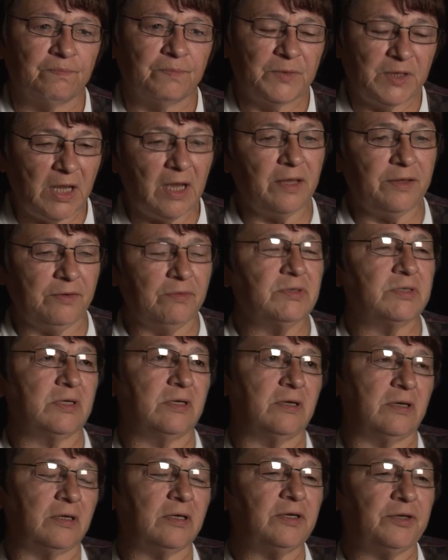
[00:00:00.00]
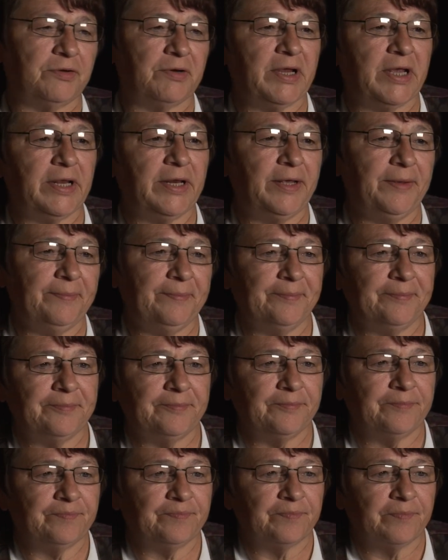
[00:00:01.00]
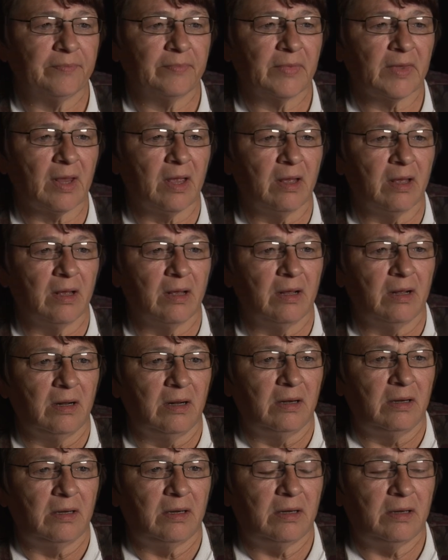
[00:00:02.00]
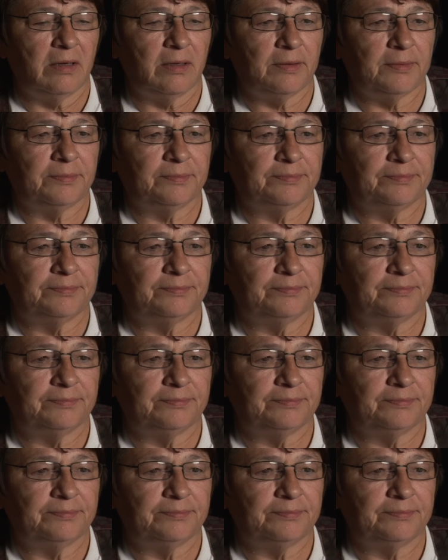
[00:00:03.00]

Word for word: Yeah, there was a lot of trading. Um,